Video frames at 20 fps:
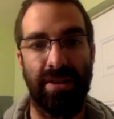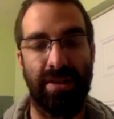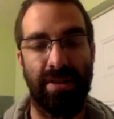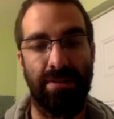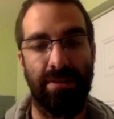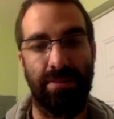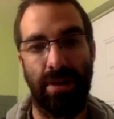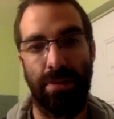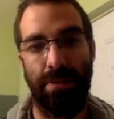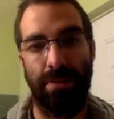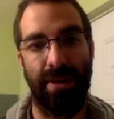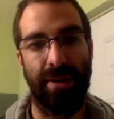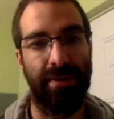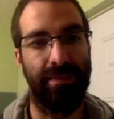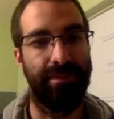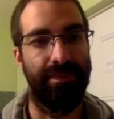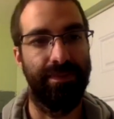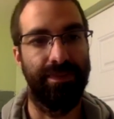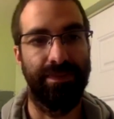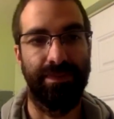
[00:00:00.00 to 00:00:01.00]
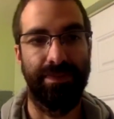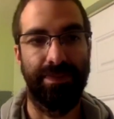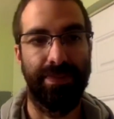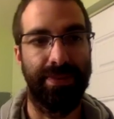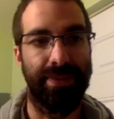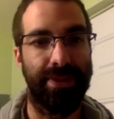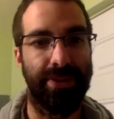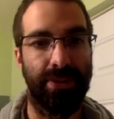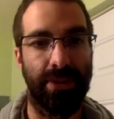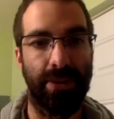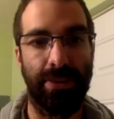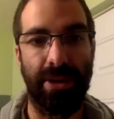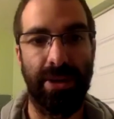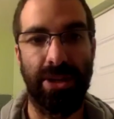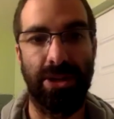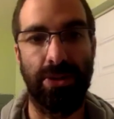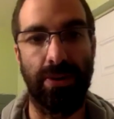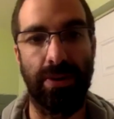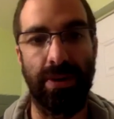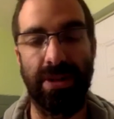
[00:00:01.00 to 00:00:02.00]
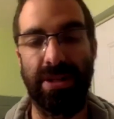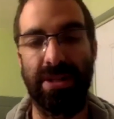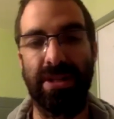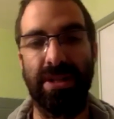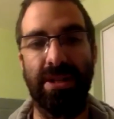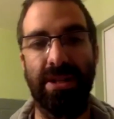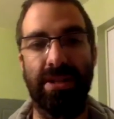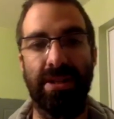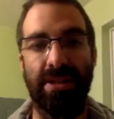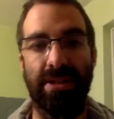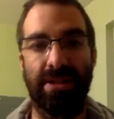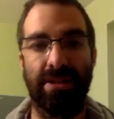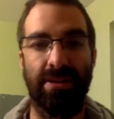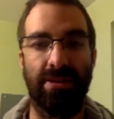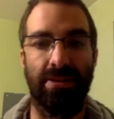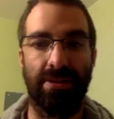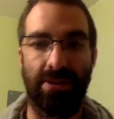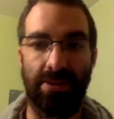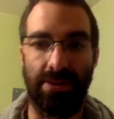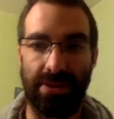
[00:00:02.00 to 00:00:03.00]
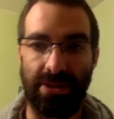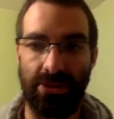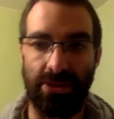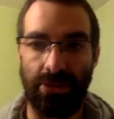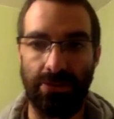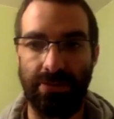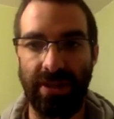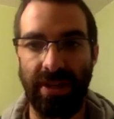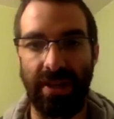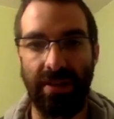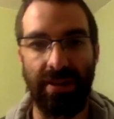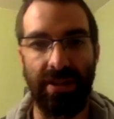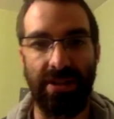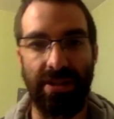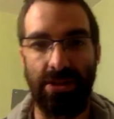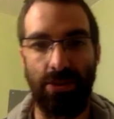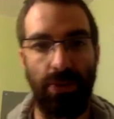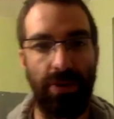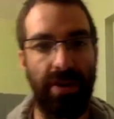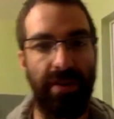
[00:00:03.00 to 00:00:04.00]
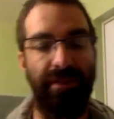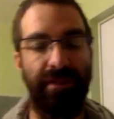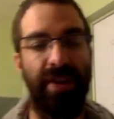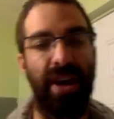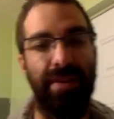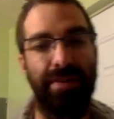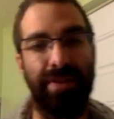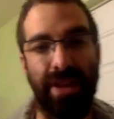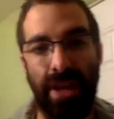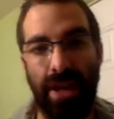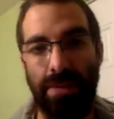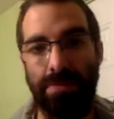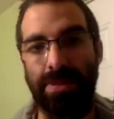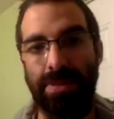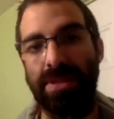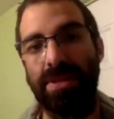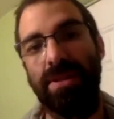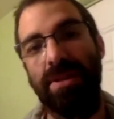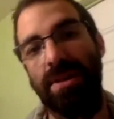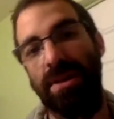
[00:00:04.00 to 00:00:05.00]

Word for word: probably three-week shortened season, so there will still be at least twenty-five games